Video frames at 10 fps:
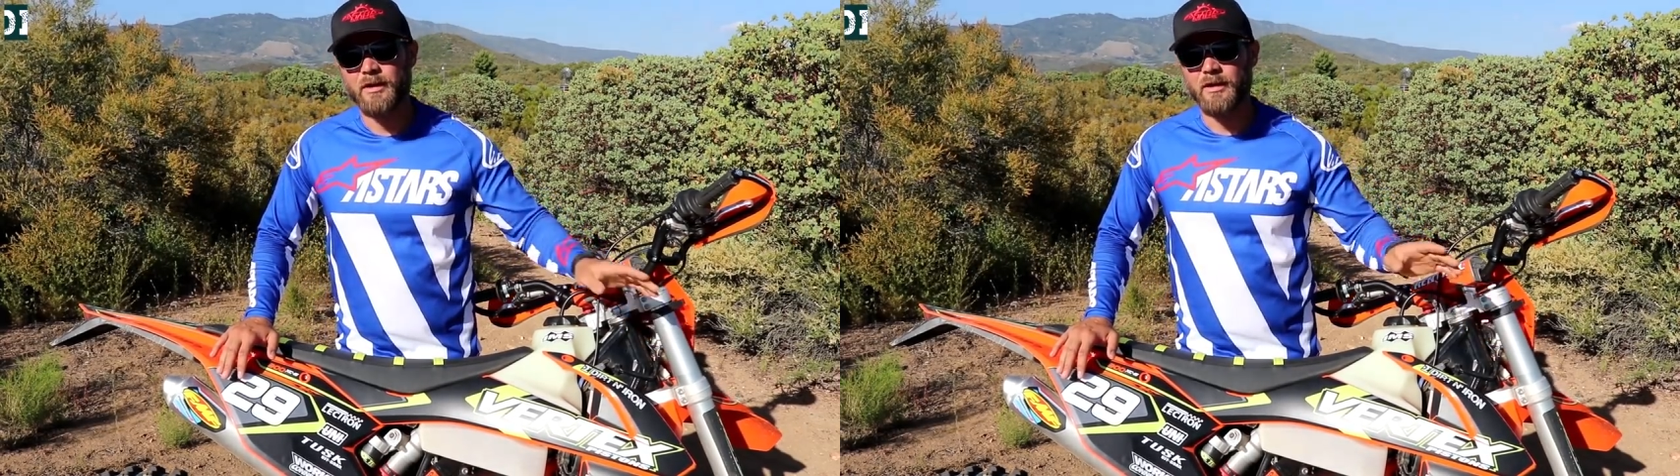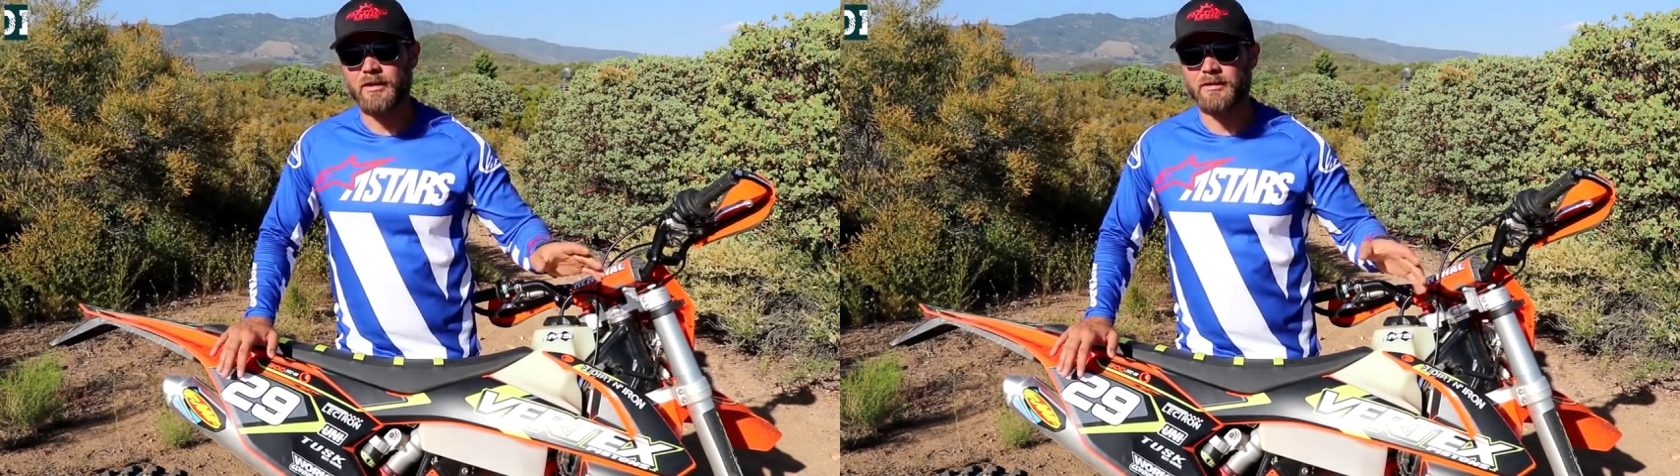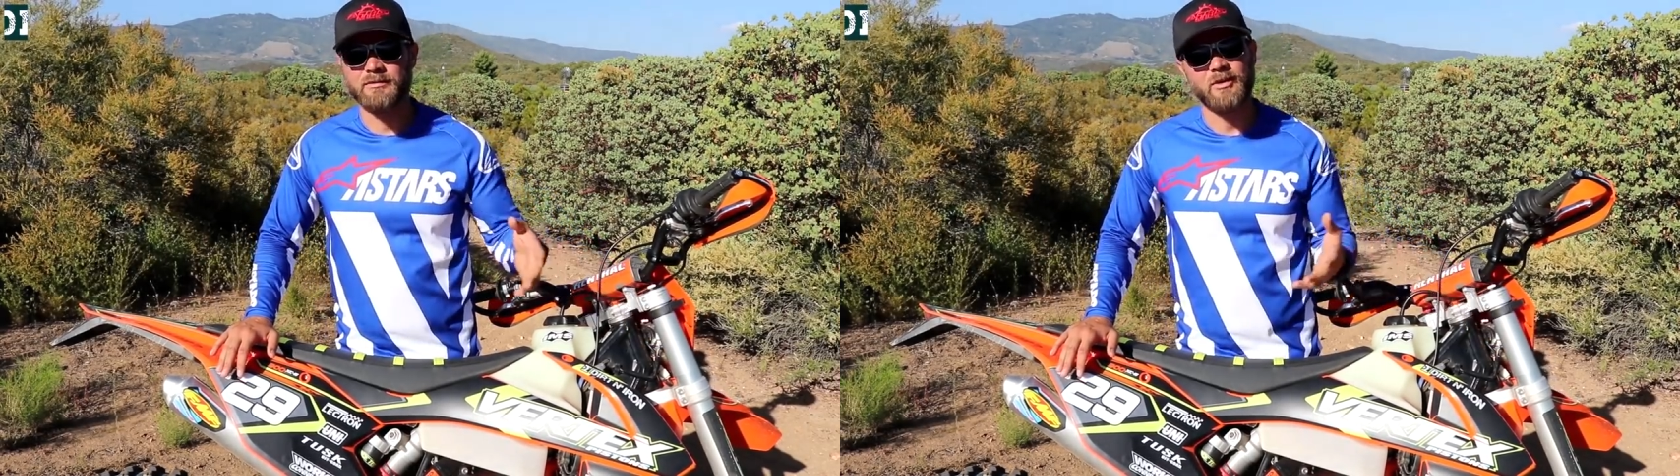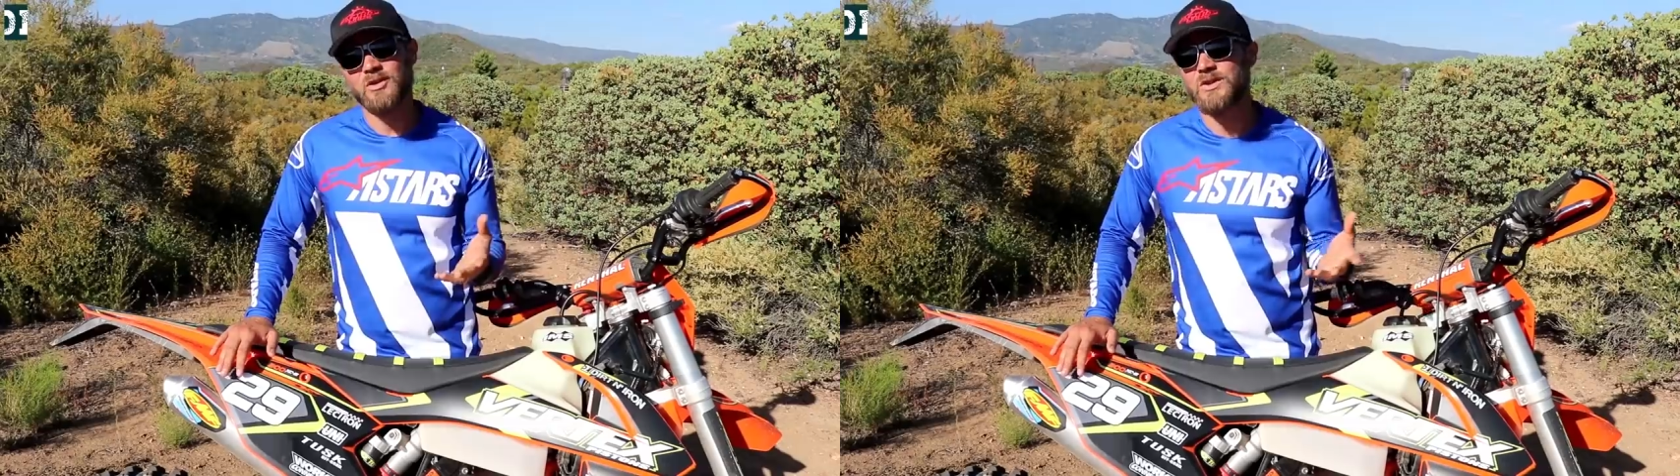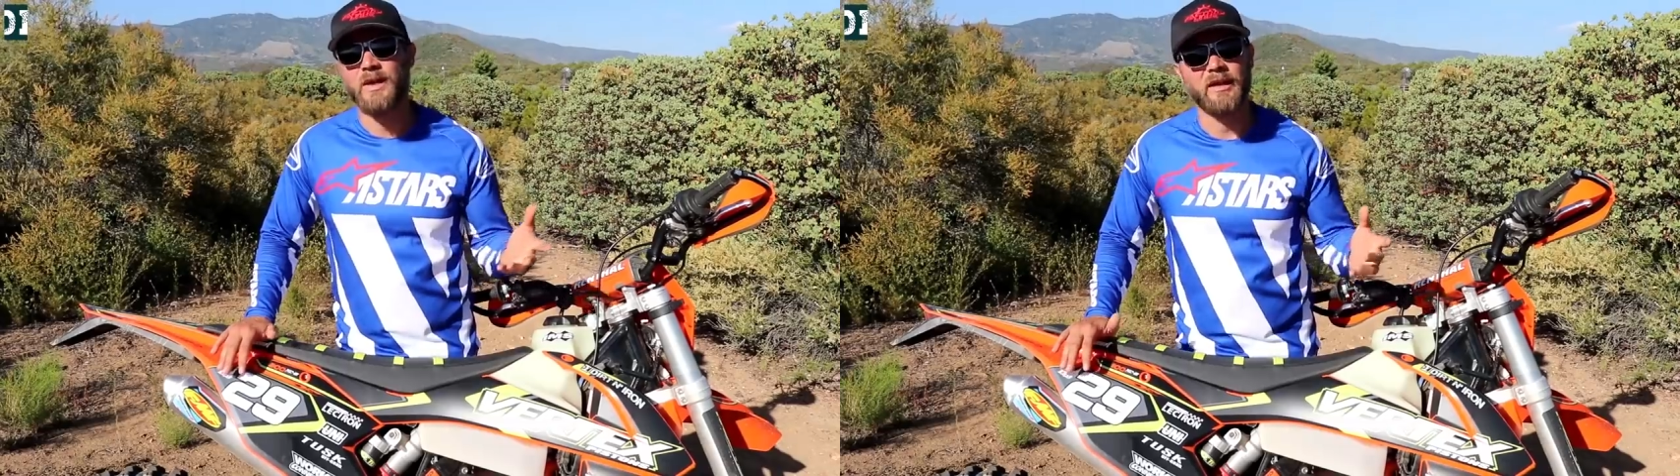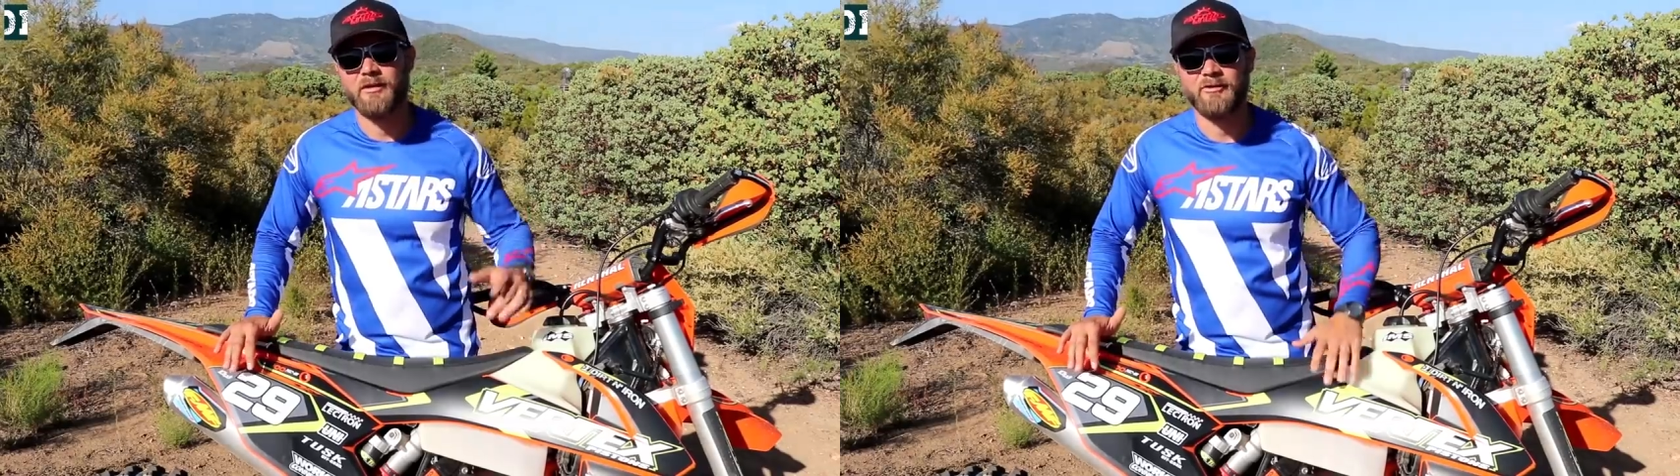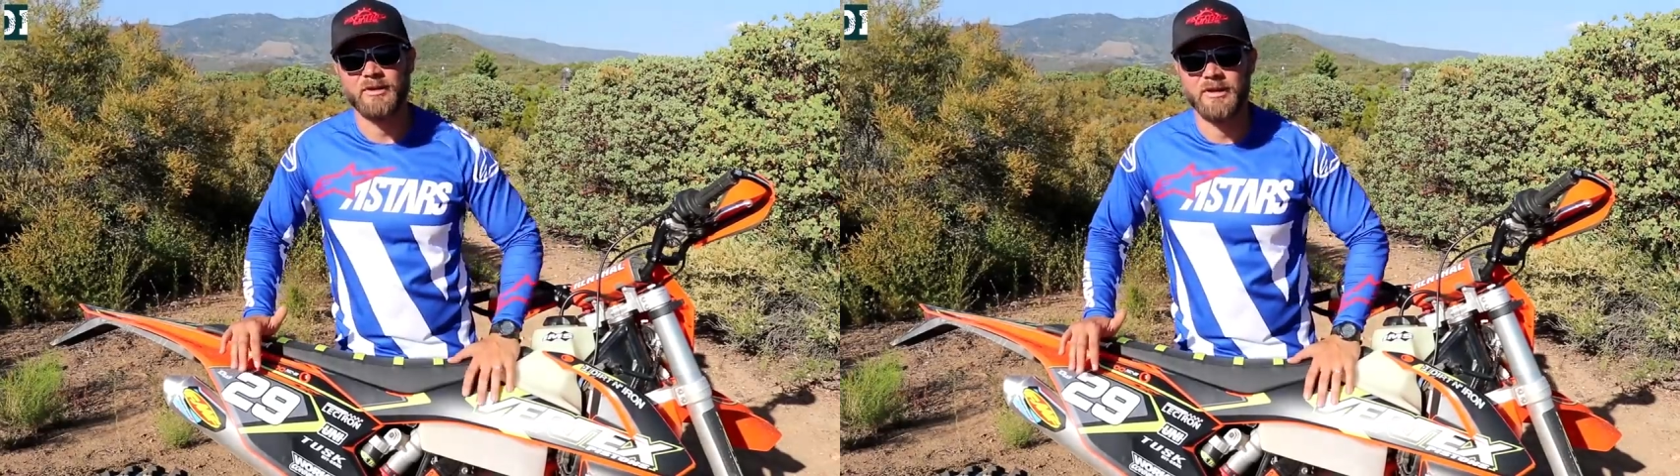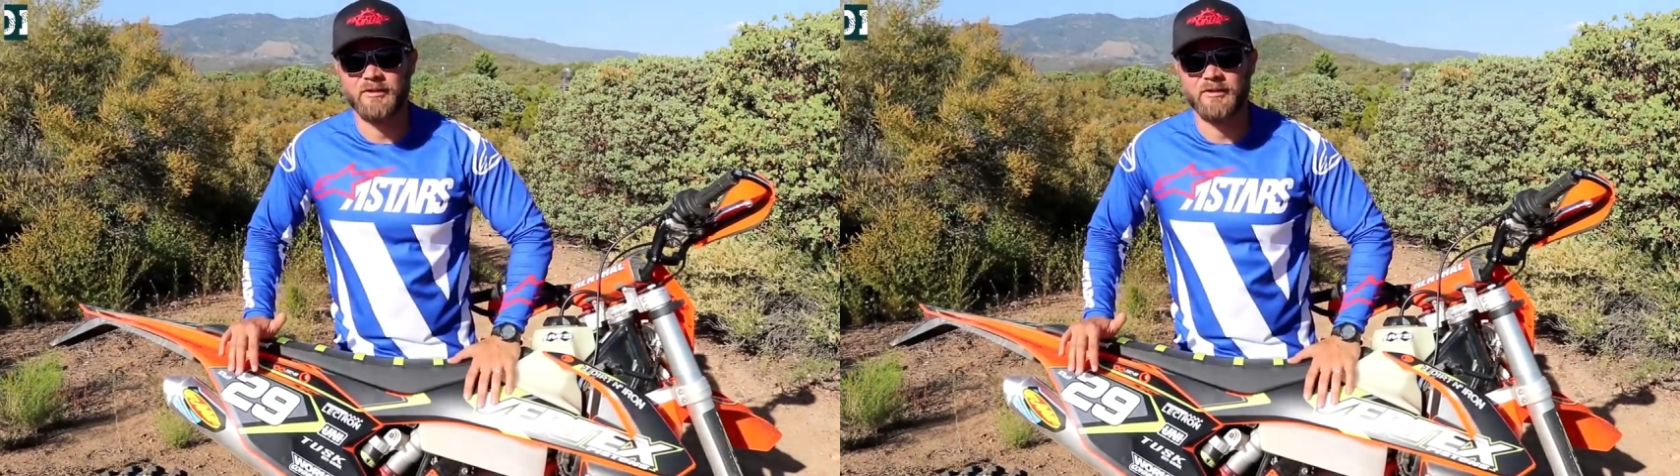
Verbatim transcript: uh, also I didn't feel the